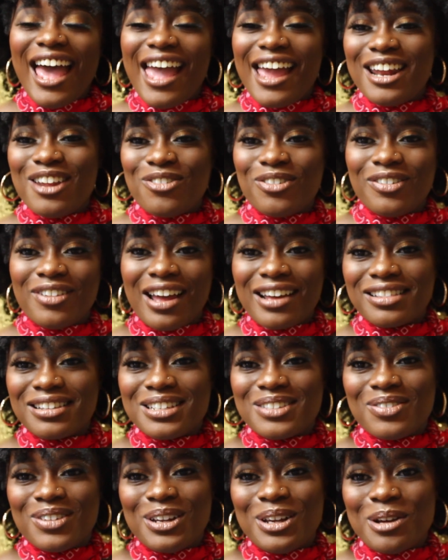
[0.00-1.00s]
and if you like
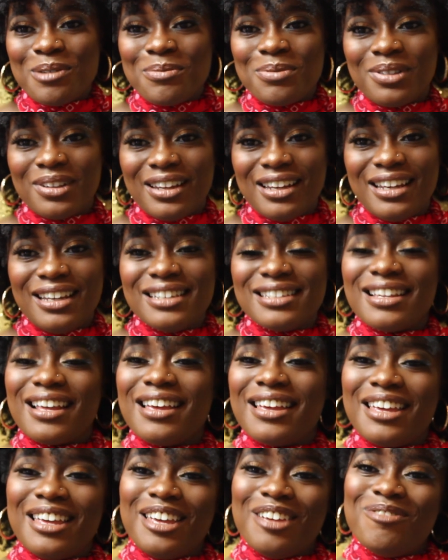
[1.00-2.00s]
this video, please
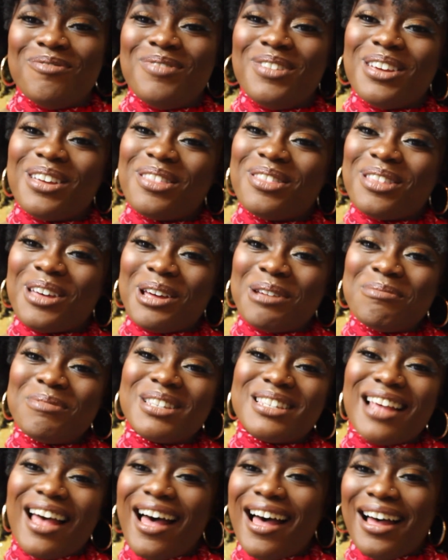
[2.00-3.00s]
give me a
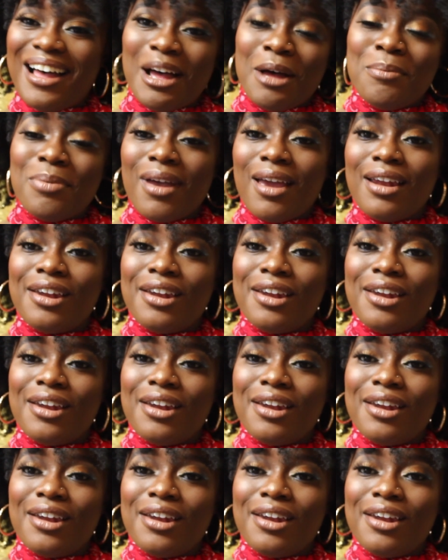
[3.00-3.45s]
thumbs up,